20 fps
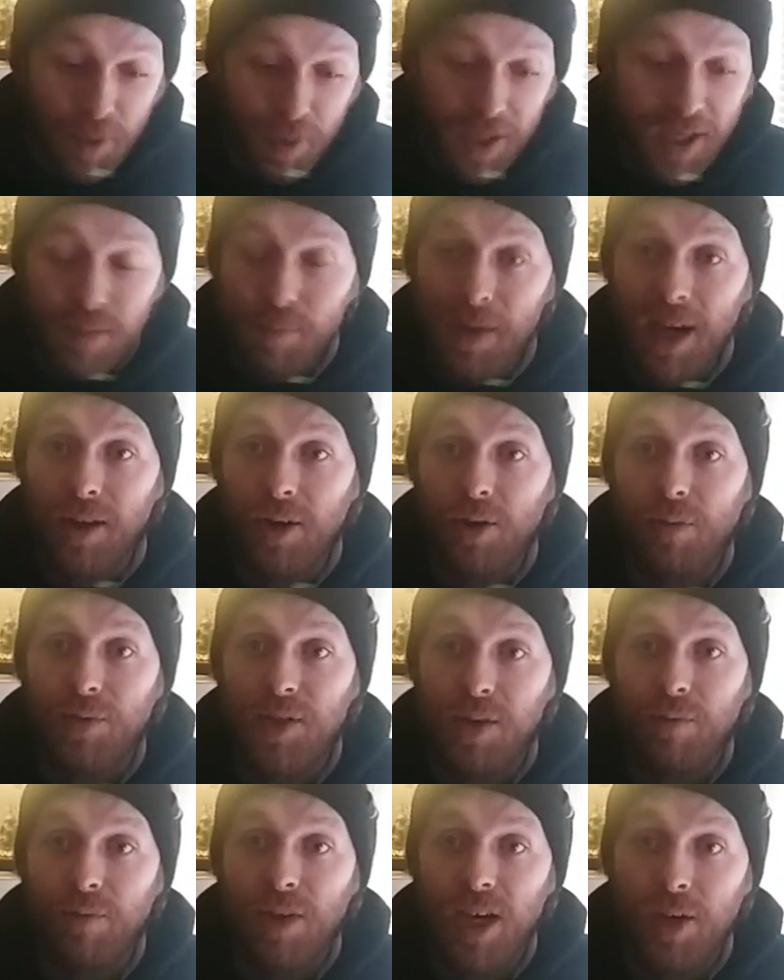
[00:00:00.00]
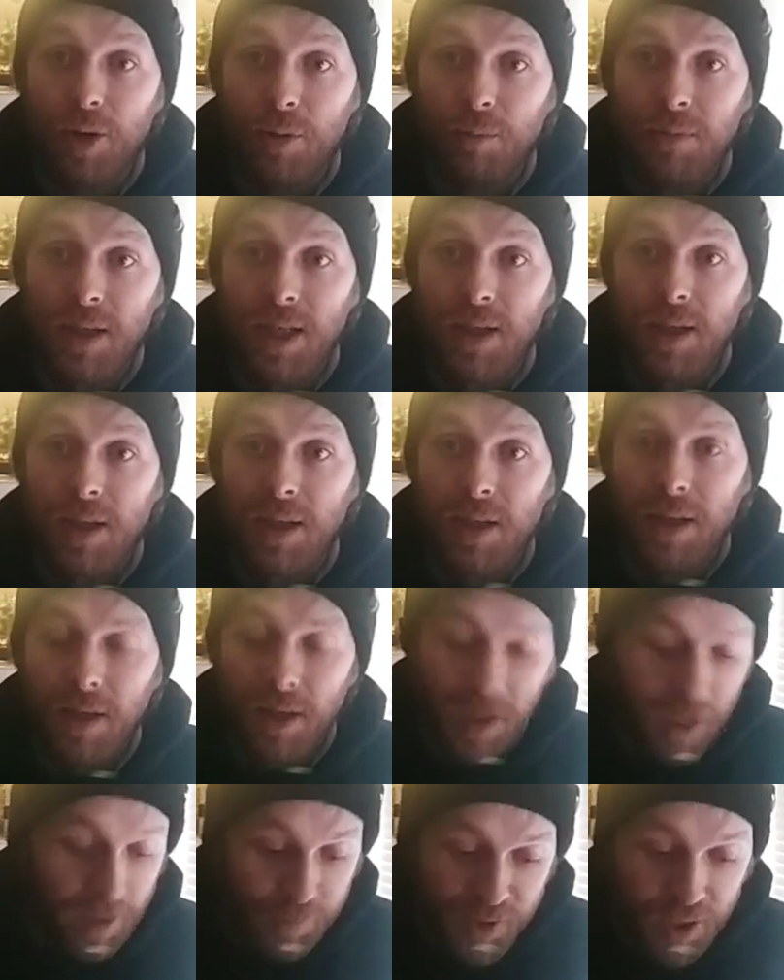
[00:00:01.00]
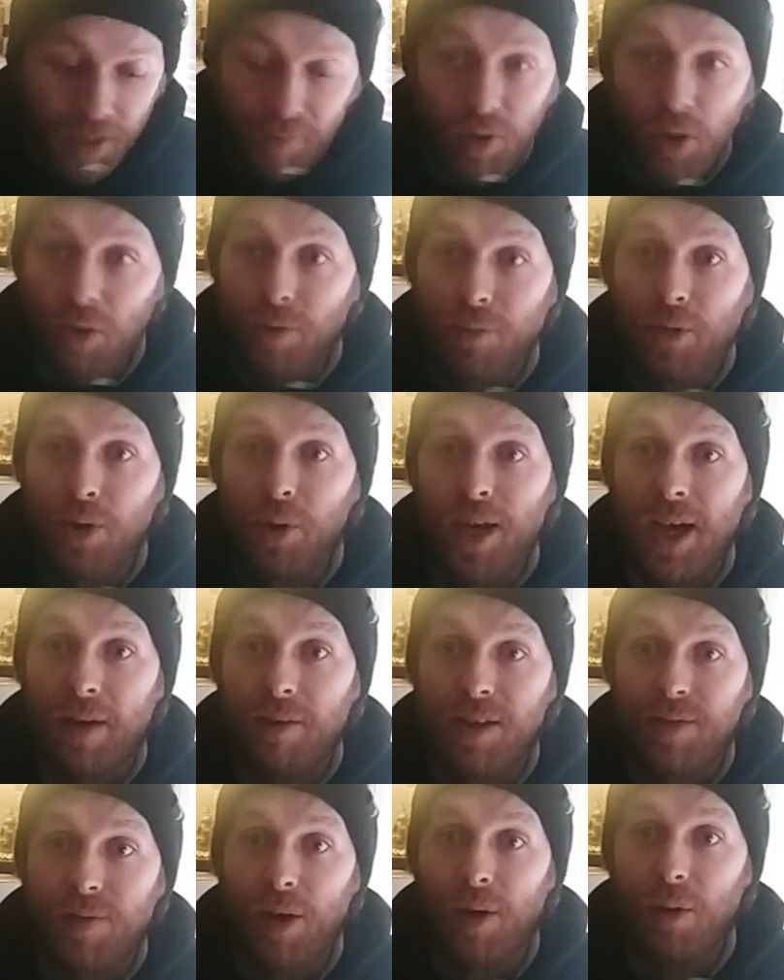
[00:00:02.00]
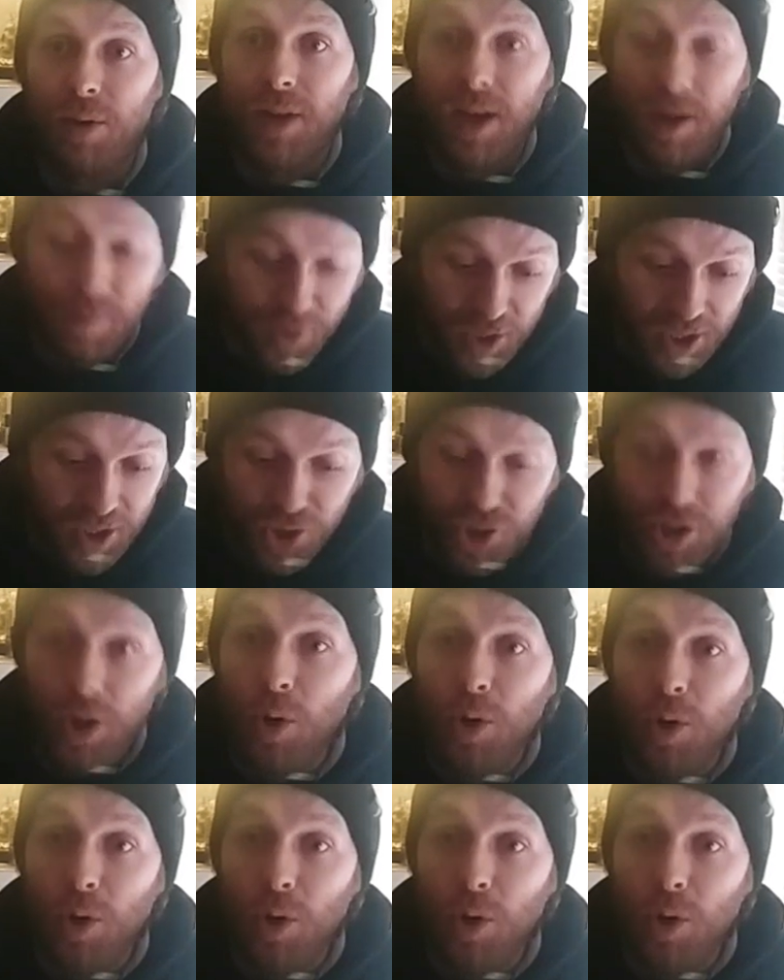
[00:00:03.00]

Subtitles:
of people saying, I hope your fucking sister gets ran over in a car crash and all,